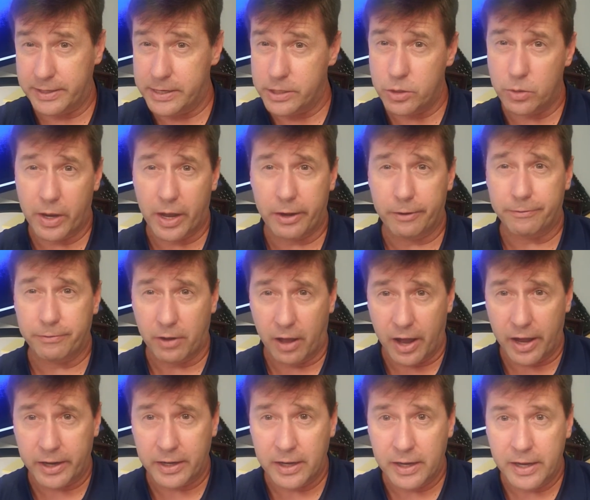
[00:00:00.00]
teach you how to
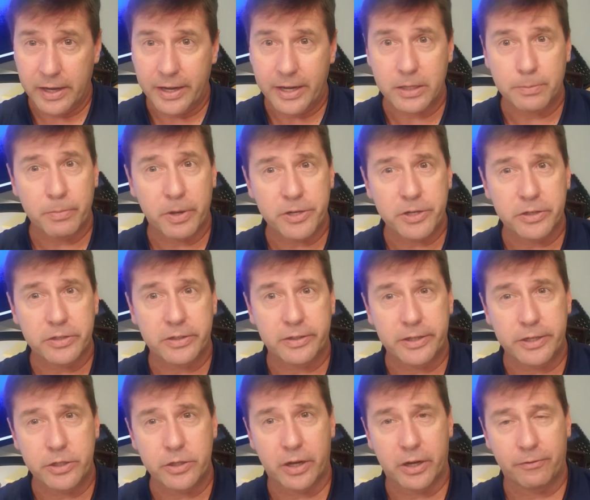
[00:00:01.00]
fly as much as
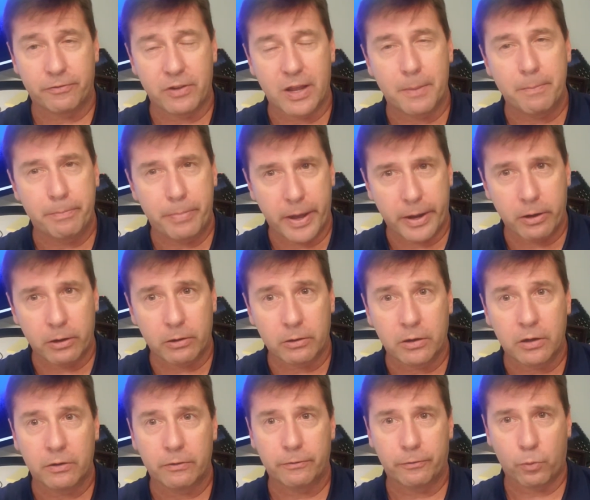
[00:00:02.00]
teach you how to fly
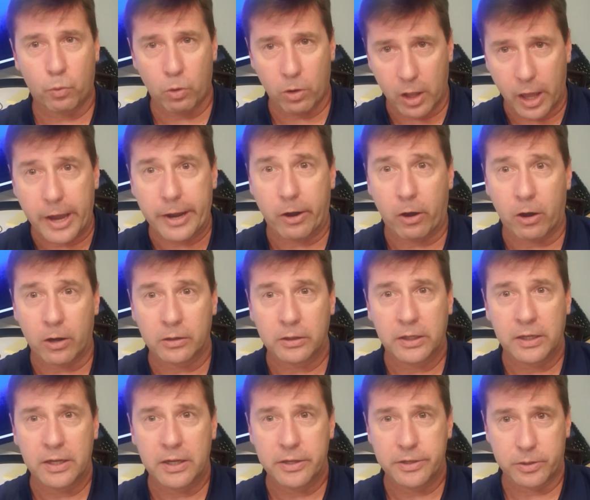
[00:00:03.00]
better for LiDAR.
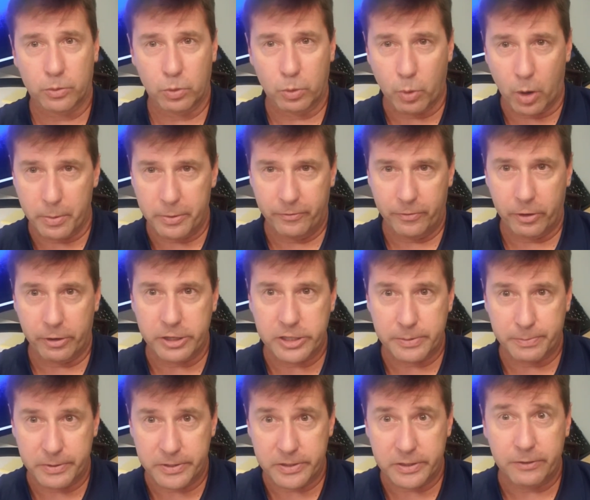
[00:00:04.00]
So we want to be very
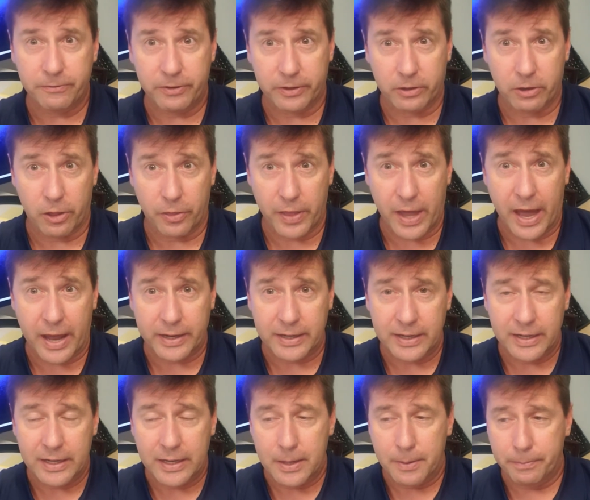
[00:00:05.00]
specific on that.
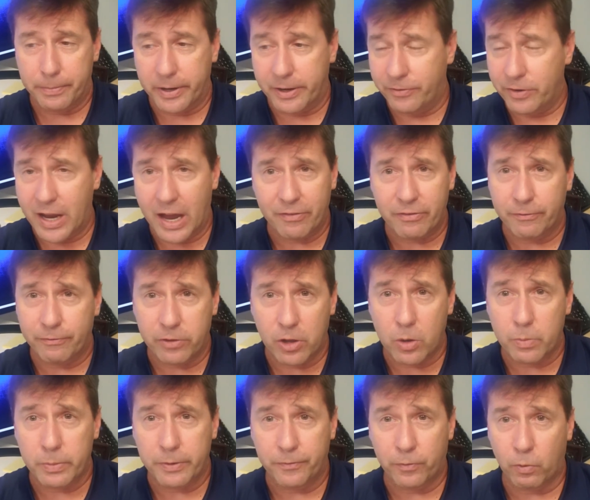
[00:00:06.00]
But if you haven't
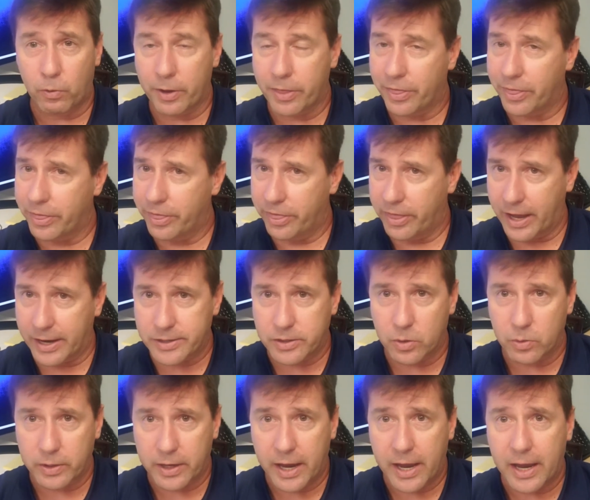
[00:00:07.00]
flown before, that's
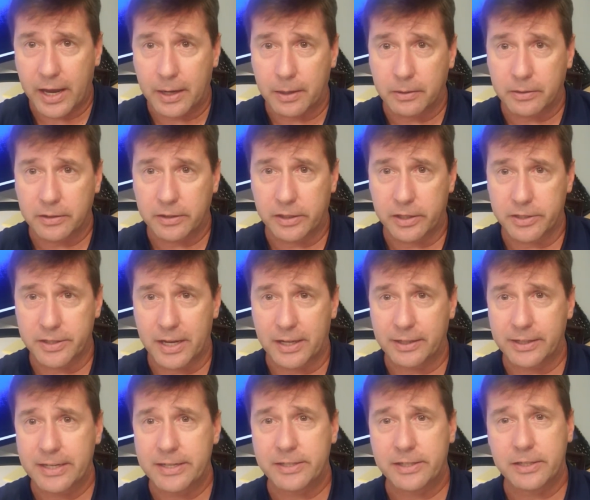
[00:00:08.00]
okay, because that
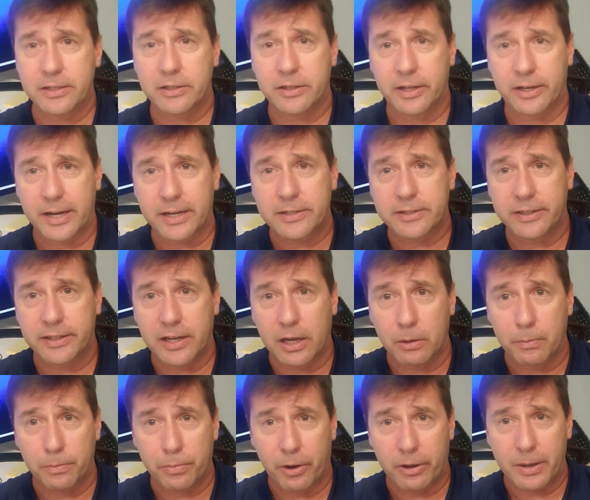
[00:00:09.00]
leads into the next thing
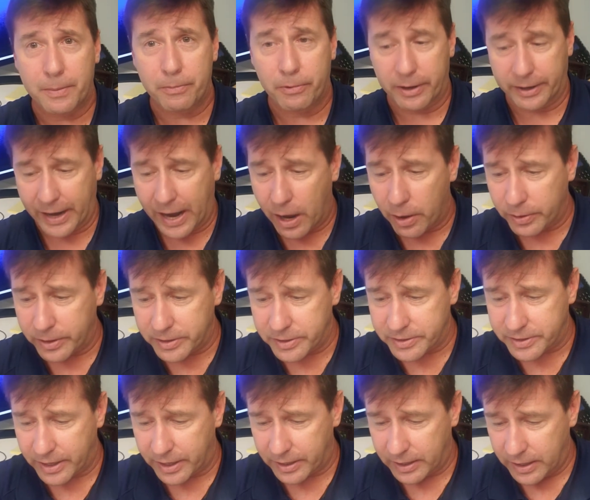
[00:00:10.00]
I'll probably bring out is
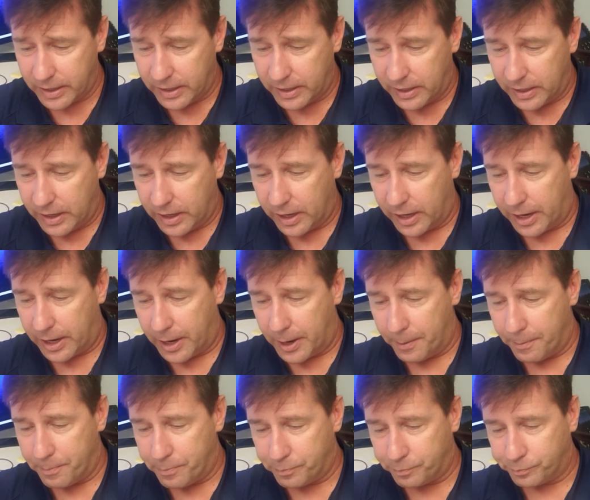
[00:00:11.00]
that,
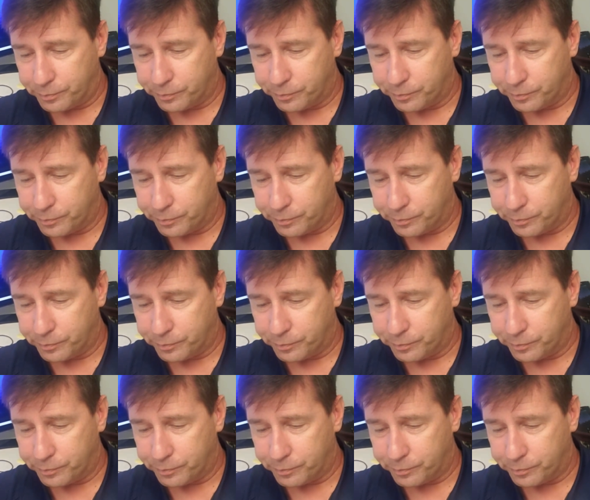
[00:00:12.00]
while